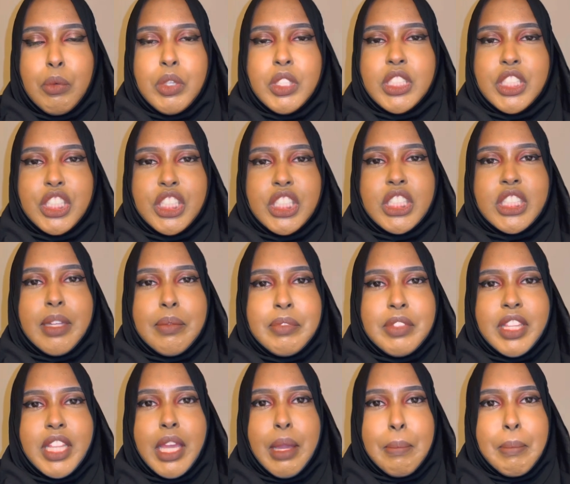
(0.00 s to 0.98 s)
was just
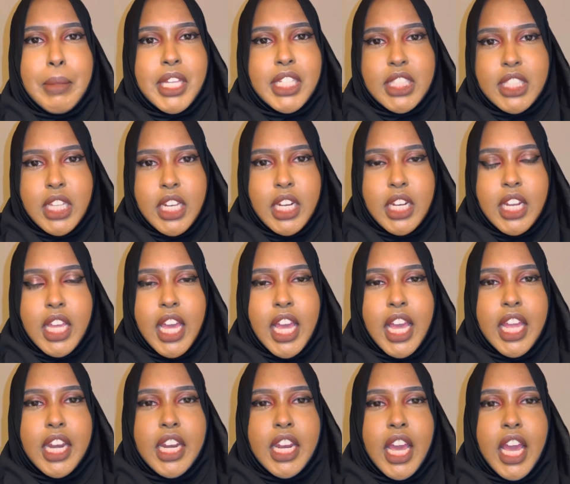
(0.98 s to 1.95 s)
something missing.
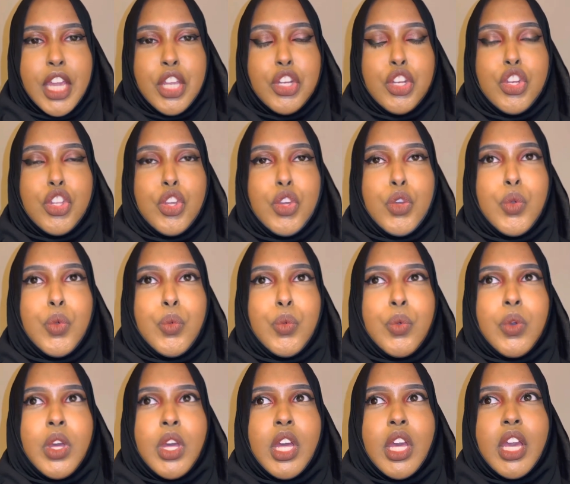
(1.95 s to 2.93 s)
And I knew
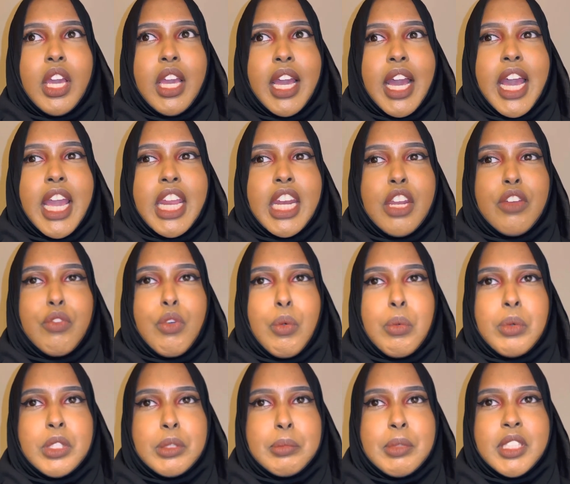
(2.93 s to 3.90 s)
kind of what
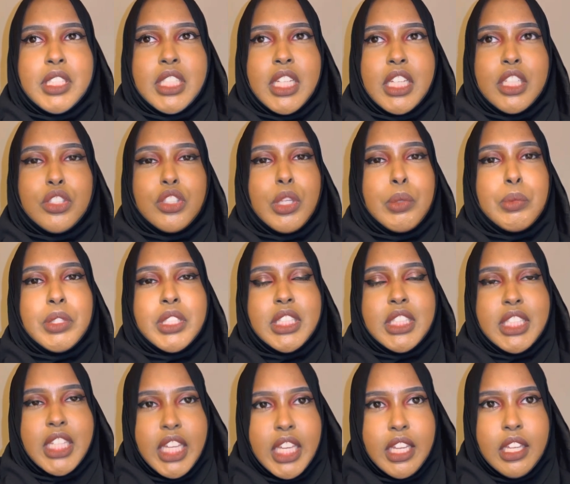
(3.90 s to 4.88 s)
was missing. So it was
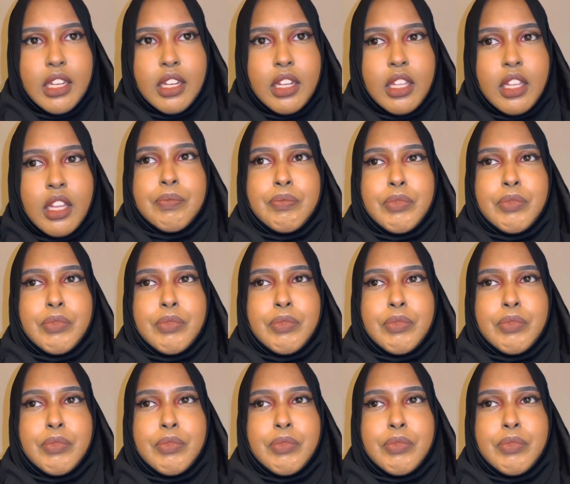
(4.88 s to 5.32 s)
Deen.